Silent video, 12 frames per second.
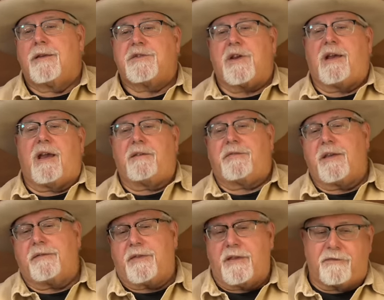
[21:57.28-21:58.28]
So I
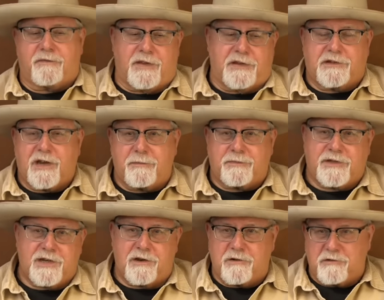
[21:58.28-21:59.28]
think that the Type
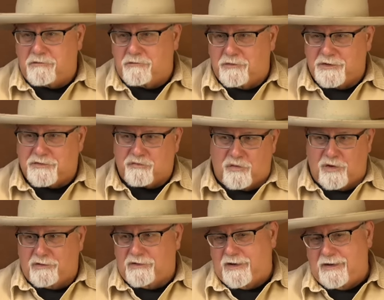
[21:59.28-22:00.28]
2 was
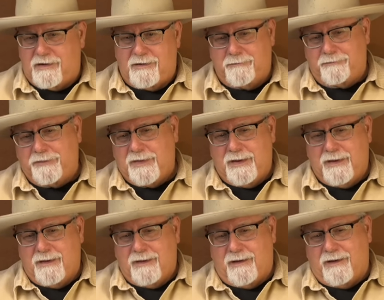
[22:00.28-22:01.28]
really
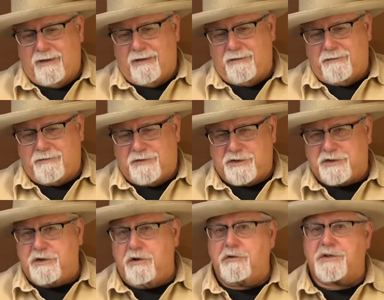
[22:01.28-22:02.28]
just
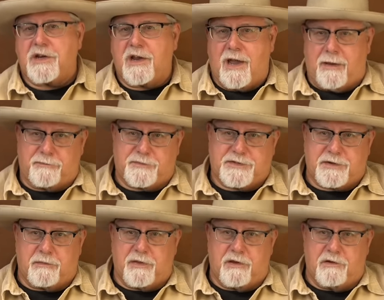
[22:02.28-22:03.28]
using up
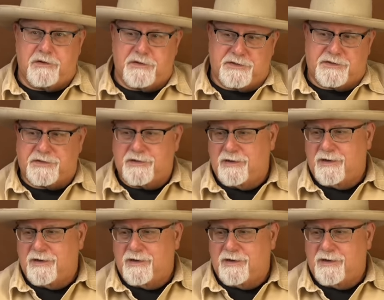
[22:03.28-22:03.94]
some of those